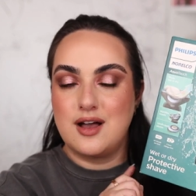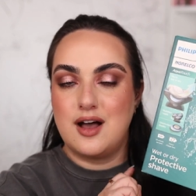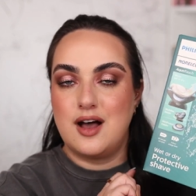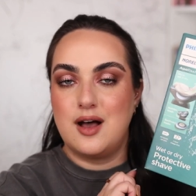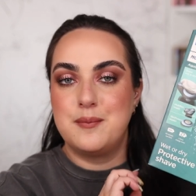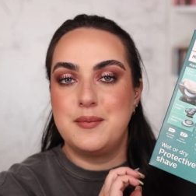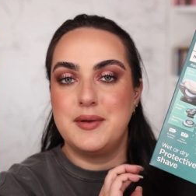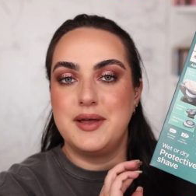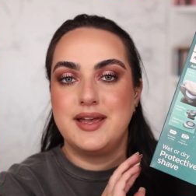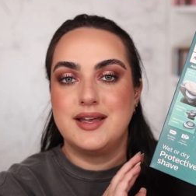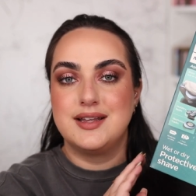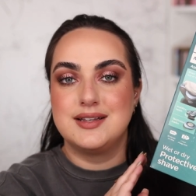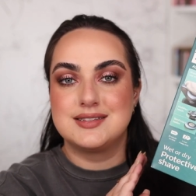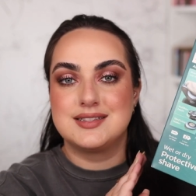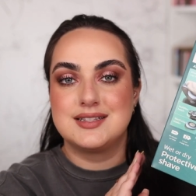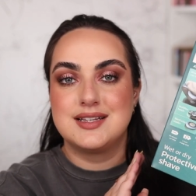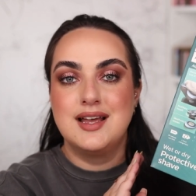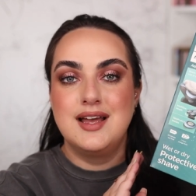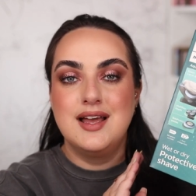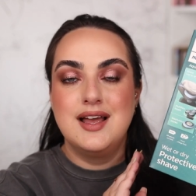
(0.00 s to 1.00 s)
up
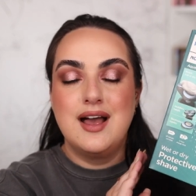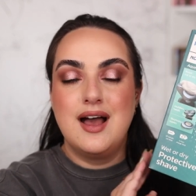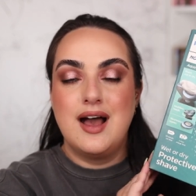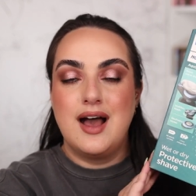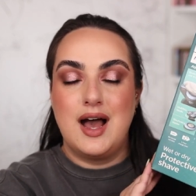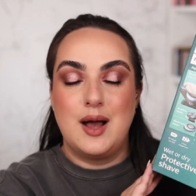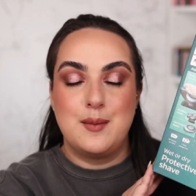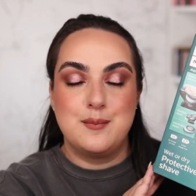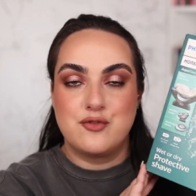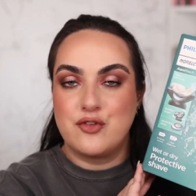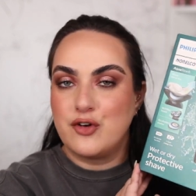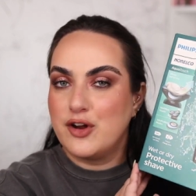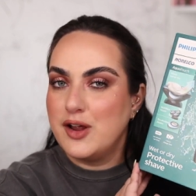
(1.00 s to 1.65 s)
and um, for